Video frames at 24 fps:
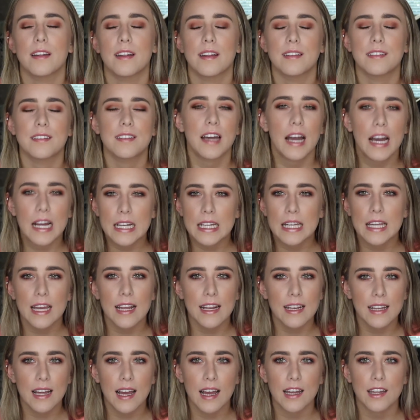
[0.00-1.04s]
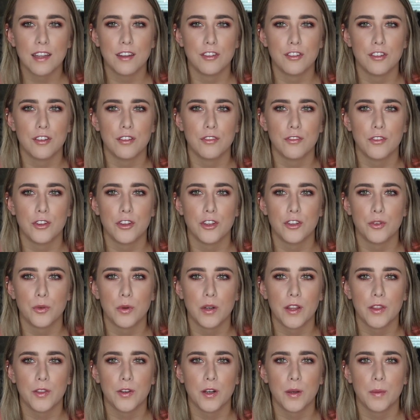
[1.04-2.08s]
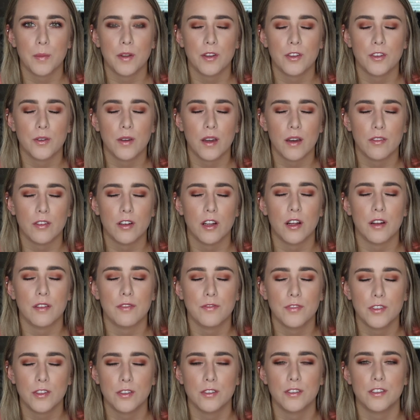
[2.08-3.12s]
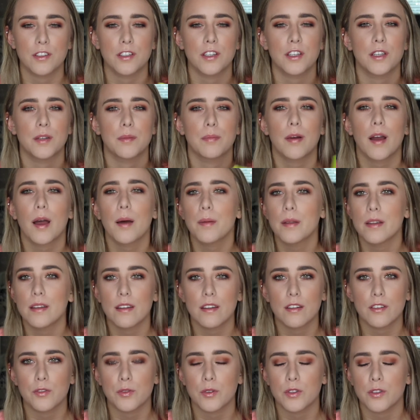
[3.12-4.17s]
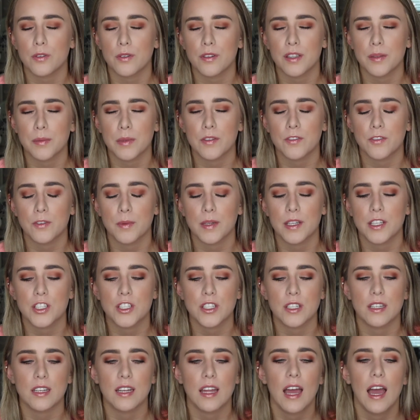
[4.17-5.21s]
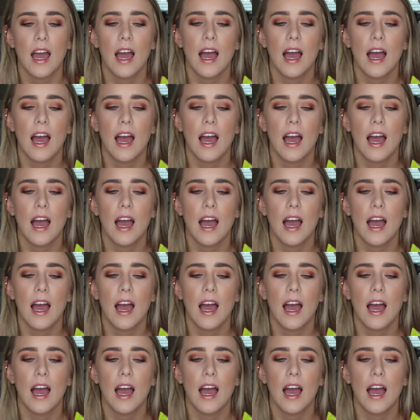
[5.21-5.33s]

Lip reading: It's kind of like nice just for the 20-30 minutes you have it on. Feels good. Probably does reduce some inflammation.